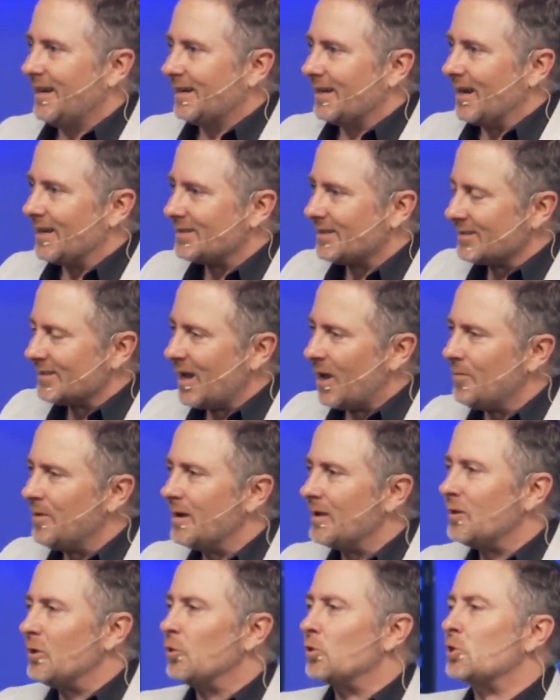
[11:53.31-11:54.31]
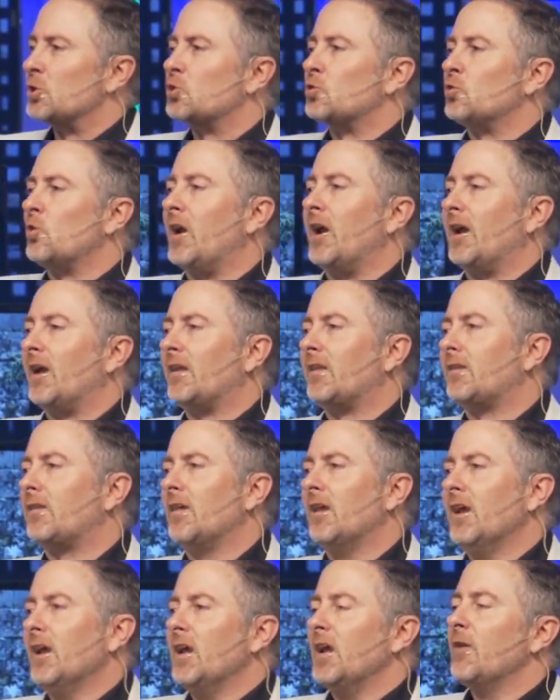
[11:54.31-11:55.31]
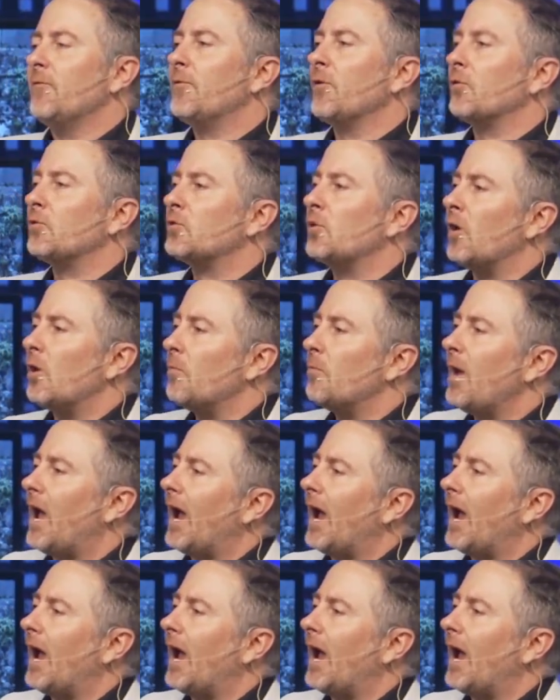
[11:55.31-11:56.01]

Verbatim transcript: God says, I'll be your strength if you'll turn